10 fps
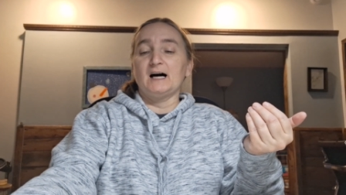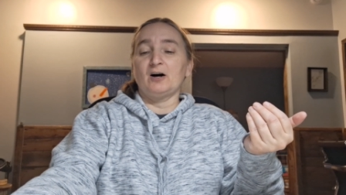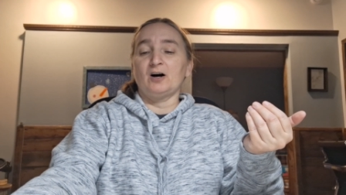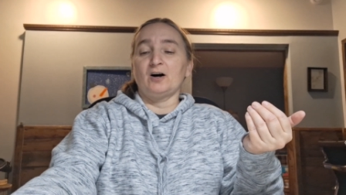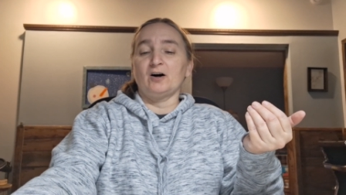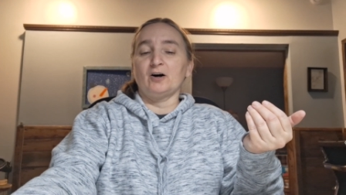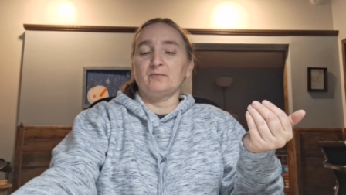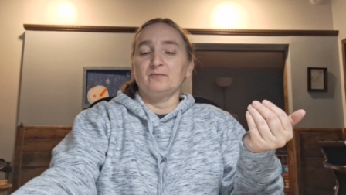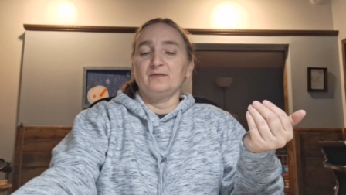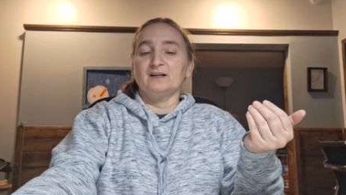
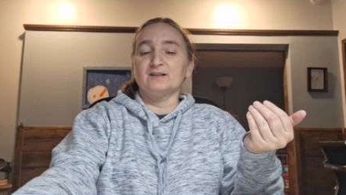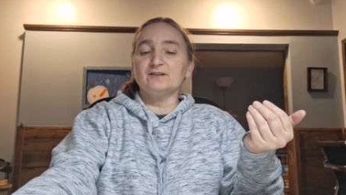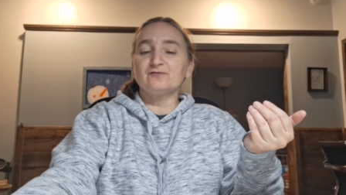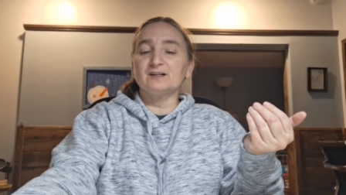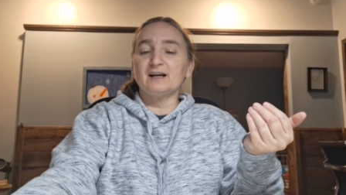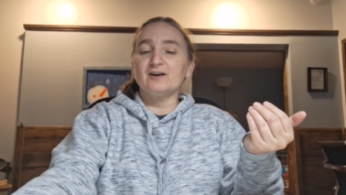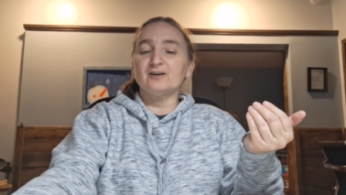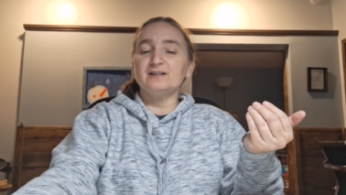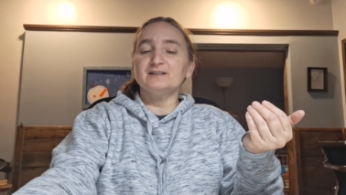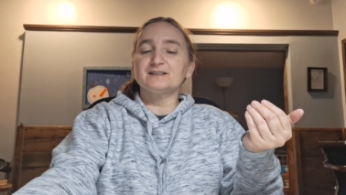Uh, in different
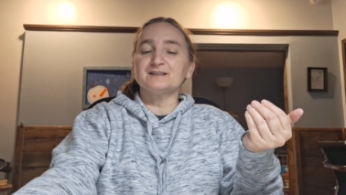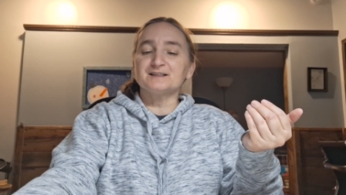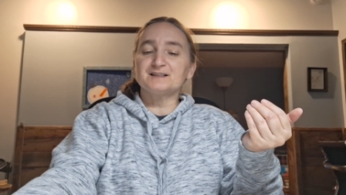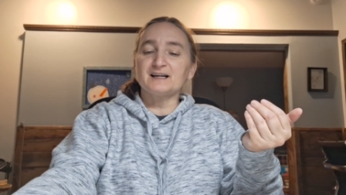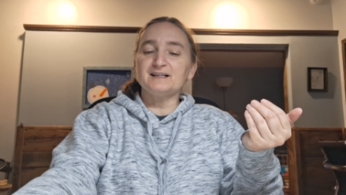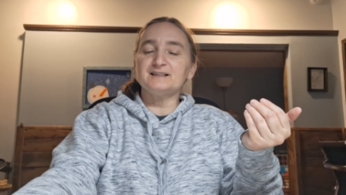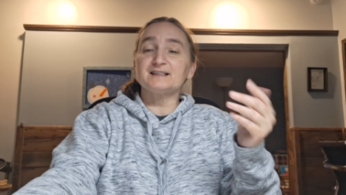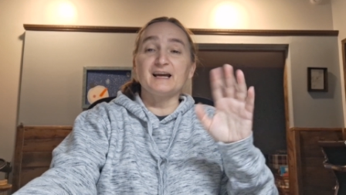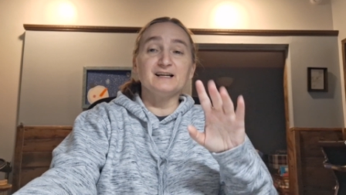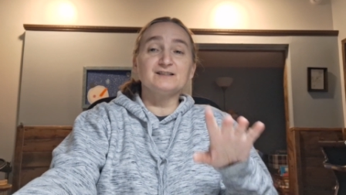areas and
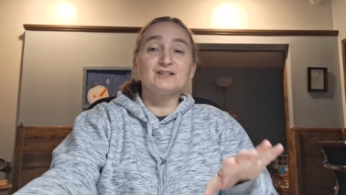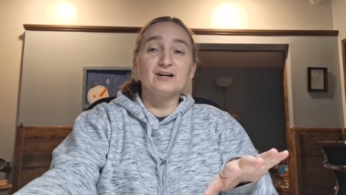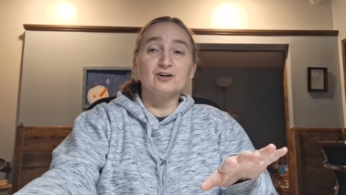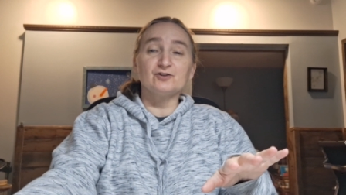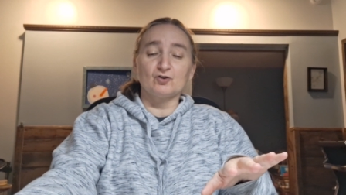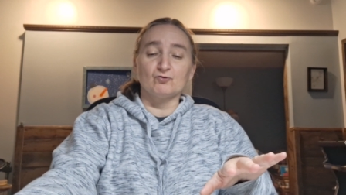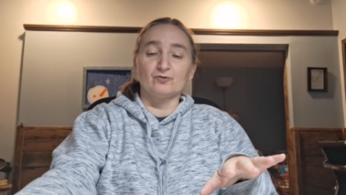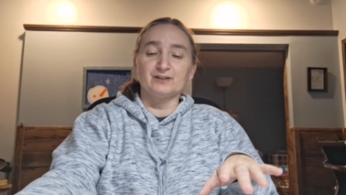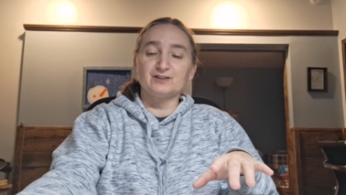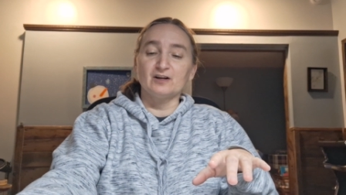states and
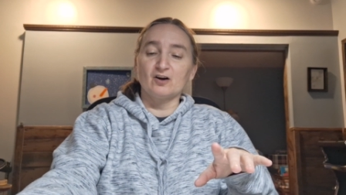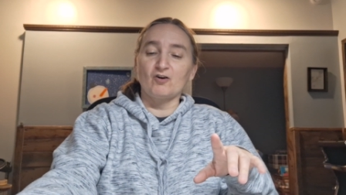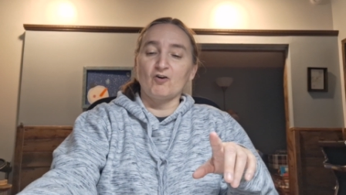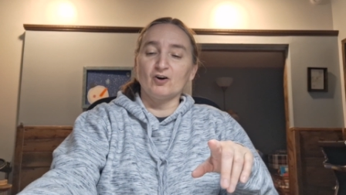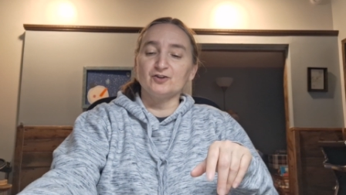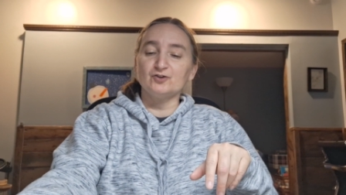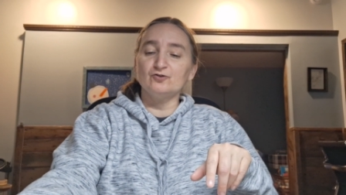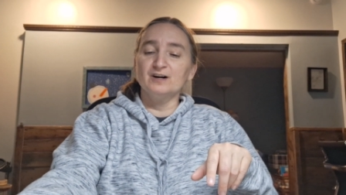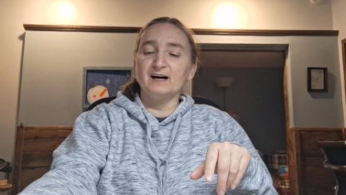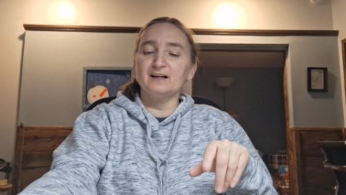territories, there are
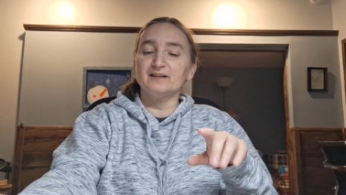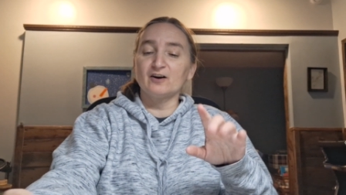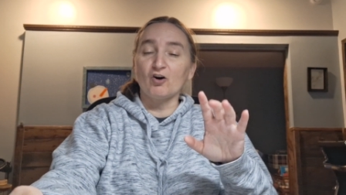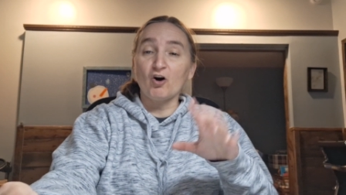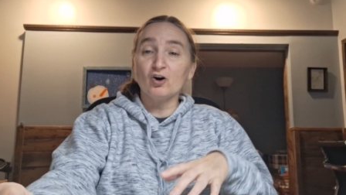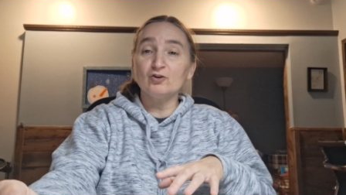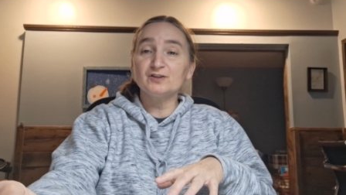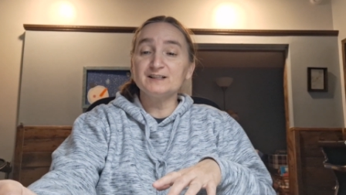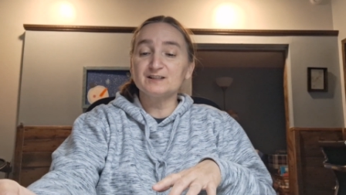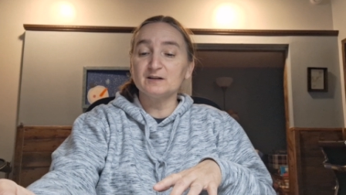uni- there are
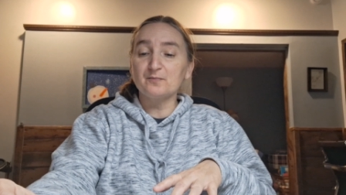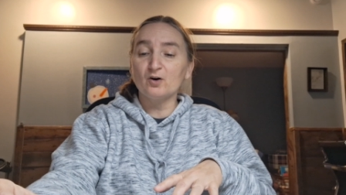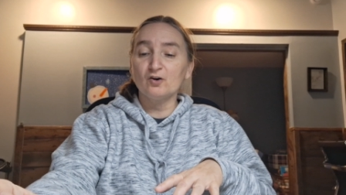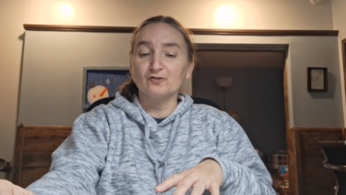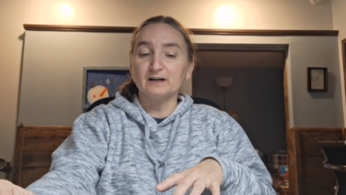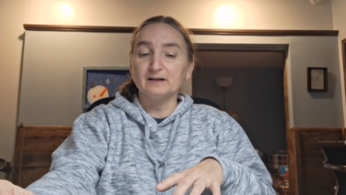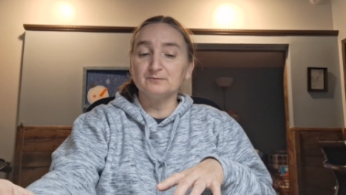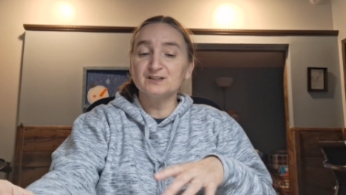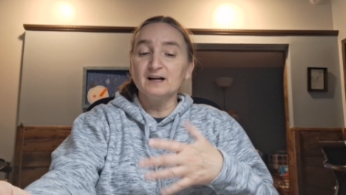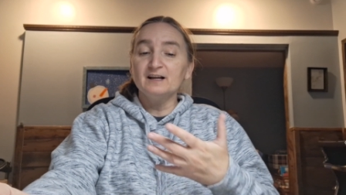ROTC
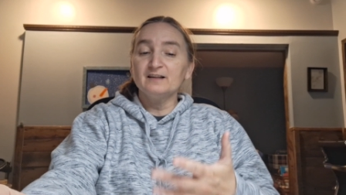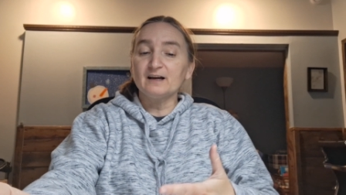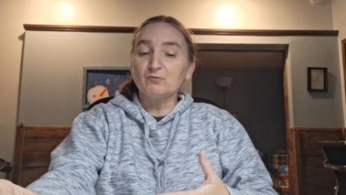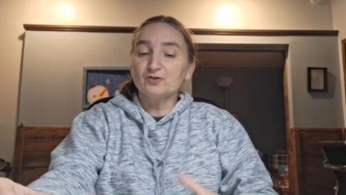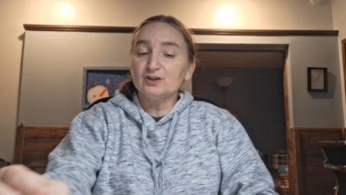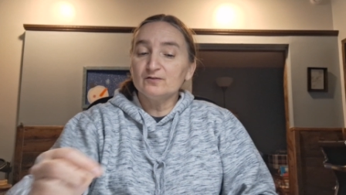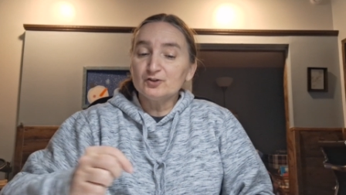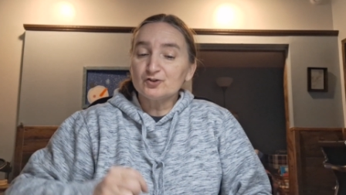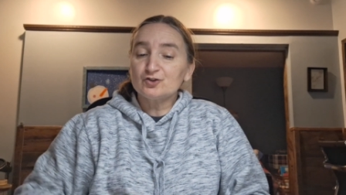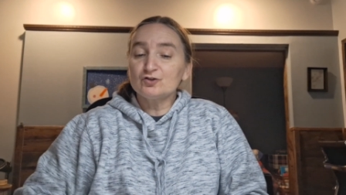programs that will give
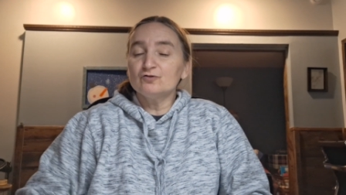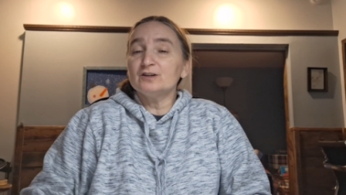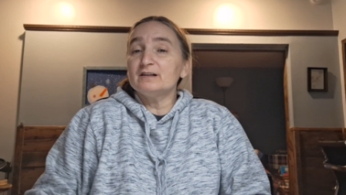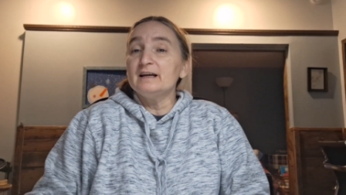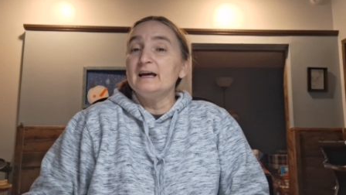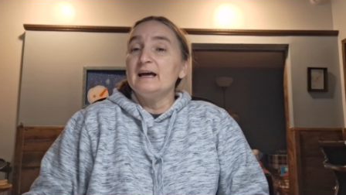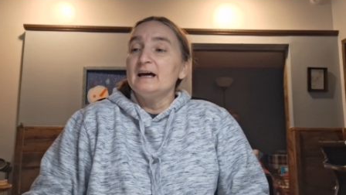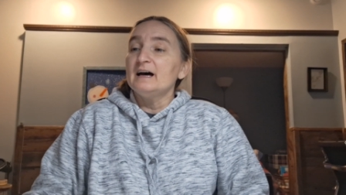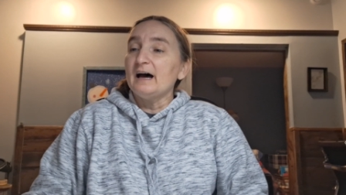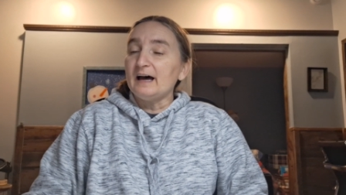your student
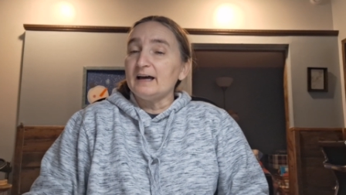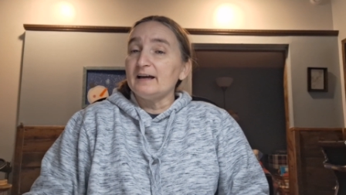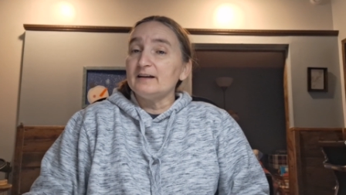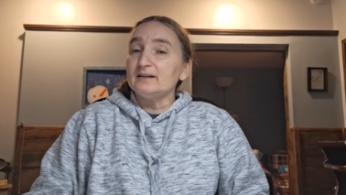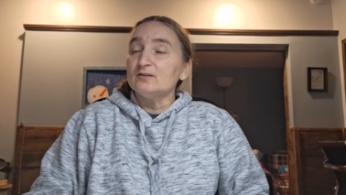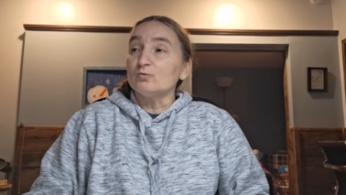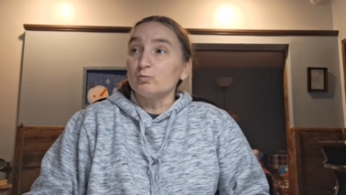a,